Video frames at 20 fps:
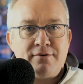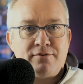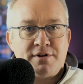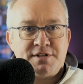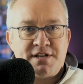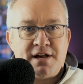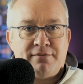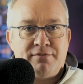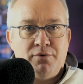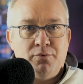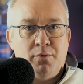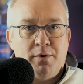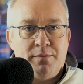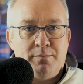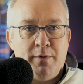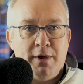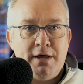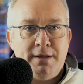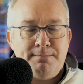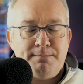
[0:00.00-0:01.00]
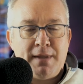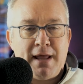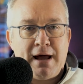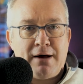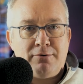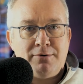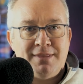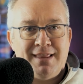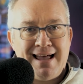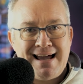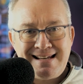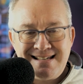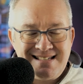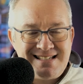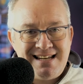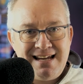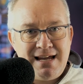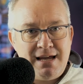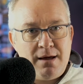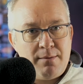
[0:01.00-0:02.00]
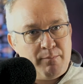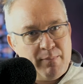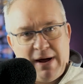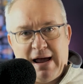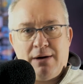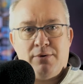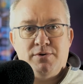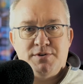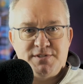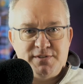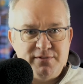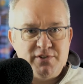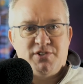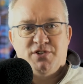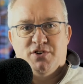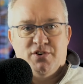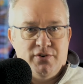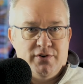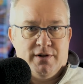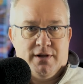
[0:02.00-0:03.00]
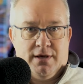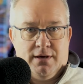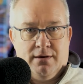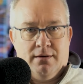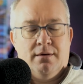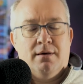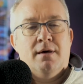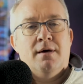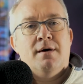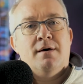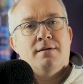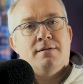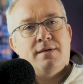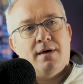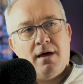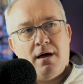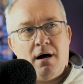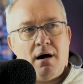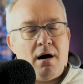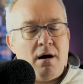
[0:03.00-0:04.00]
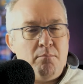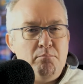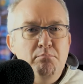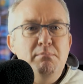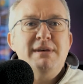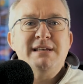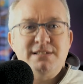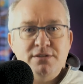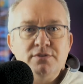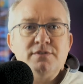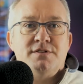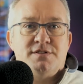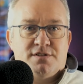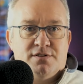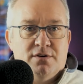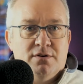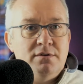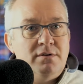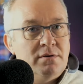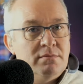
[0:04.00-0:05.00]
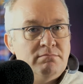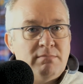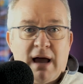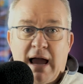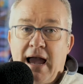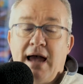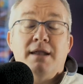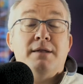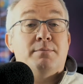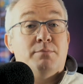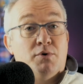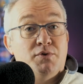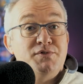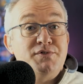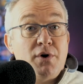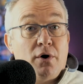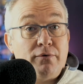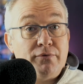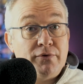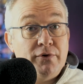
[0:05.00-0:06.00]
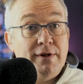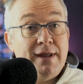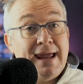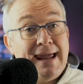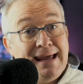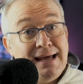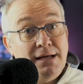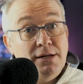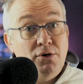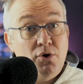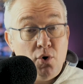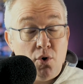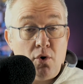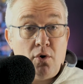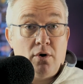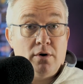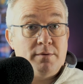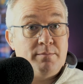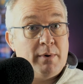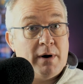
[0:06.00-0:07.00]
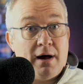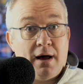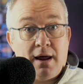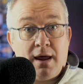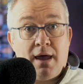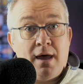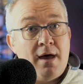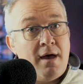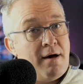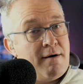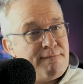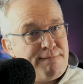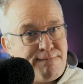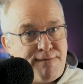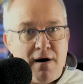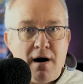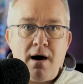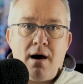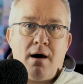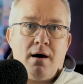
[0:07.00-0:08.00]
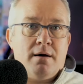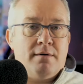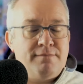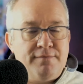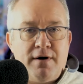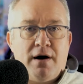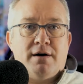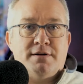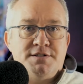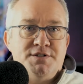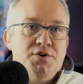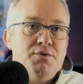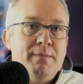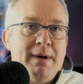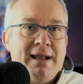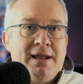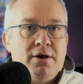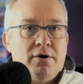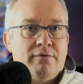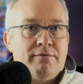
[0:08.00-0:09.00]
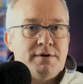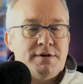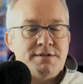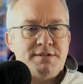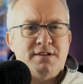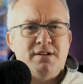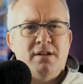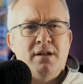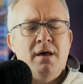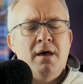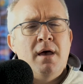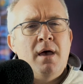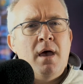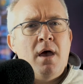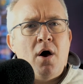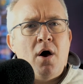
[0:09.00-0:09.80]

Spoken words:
again, great to have you with me. Now, lasting powers of attorney. They are misunderstood and most often ignored by far, far too many of us. And